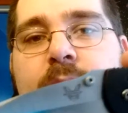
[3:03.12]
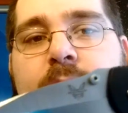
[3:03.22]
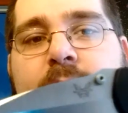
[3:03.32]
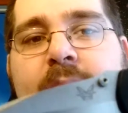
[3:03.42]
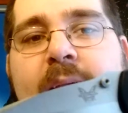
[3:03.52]

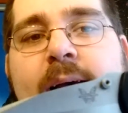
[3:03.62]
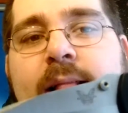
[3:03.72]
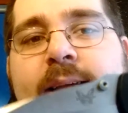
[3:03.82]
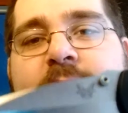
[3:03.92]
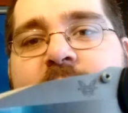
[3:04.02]
Yeah,
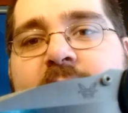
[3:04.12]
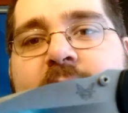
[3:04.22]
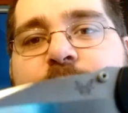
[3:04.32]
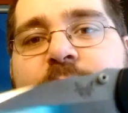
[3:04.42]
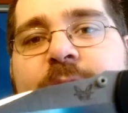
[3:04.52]
like I said,
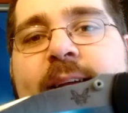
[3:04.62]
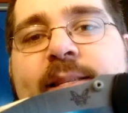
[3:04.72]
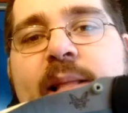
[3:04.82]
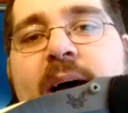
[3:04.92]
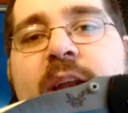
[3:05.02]
it
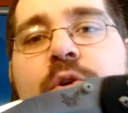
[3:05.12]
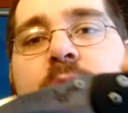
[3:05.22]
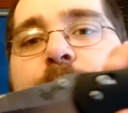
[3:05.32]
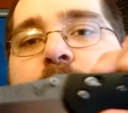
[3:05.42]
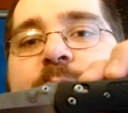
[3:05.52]
provides a lot of
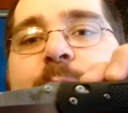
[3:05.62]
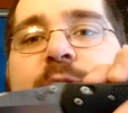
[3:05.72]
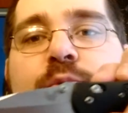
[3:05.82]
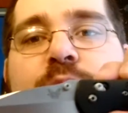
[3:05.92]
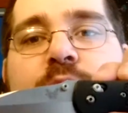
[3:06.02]
grip,
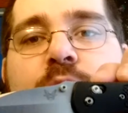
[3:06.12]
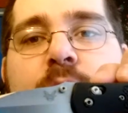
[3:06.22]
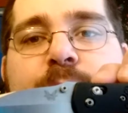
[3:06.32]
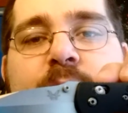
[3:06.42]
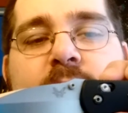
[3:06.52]
especially with the
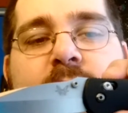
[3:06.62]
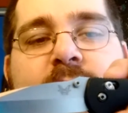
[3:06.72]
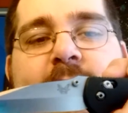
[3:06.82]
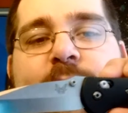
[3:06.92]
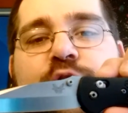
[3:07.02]
grip
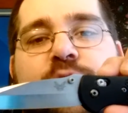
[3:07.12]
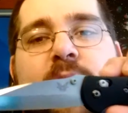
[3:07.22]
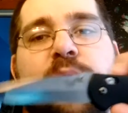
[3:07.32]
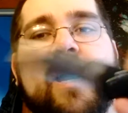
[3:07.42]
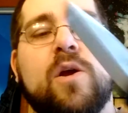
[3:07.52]
and texture
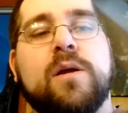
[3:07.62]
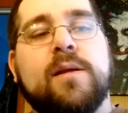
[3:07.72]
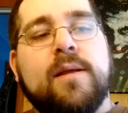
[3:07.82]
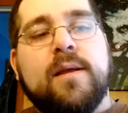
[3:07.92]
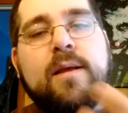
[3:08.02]
down here.
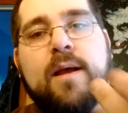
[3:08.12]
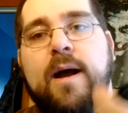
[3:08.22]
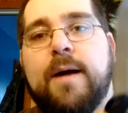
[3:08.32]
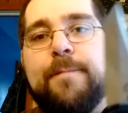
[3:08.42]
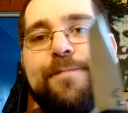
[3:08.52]

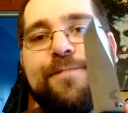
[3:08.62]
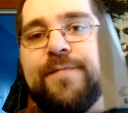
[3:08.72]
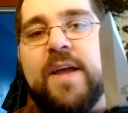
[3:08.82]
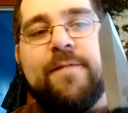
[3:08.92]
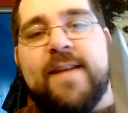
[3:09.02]

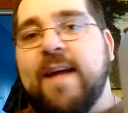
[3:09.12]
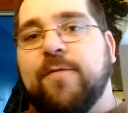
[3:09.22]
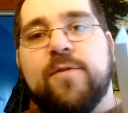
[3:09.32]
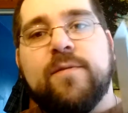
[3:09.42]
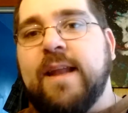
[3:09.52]
I've
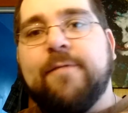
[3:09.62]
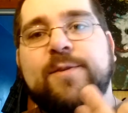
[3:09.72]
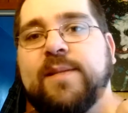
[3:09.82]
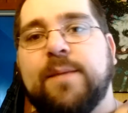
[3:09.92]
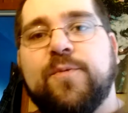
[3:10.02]
never
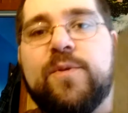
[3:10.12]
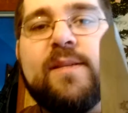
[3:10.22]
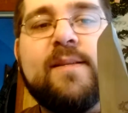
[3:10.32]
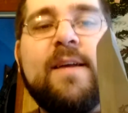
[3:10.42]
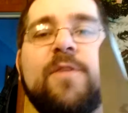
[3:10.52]
slipped with
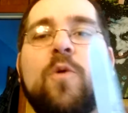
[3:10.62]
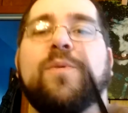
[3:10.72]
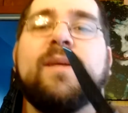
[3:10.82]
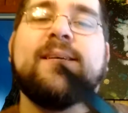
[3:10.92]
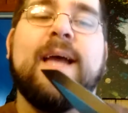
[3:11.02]
this knife. The
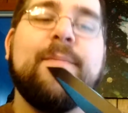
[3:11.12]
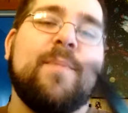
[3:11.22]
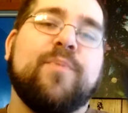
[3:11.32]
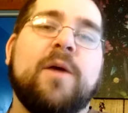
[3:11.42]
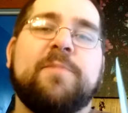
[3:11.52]
only time I
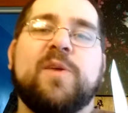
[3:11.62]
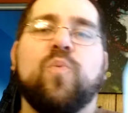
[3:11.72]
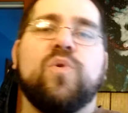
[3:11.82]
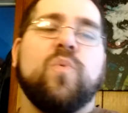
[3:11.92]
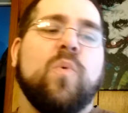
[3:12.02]
probably
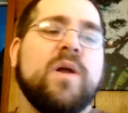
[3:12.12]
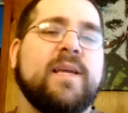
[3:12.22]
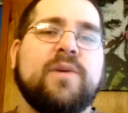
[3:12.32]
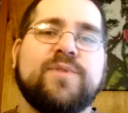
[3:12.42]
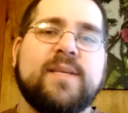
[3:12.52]
wouldn't want to
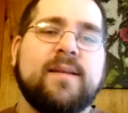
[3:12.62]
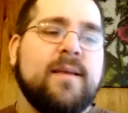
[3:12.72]
use it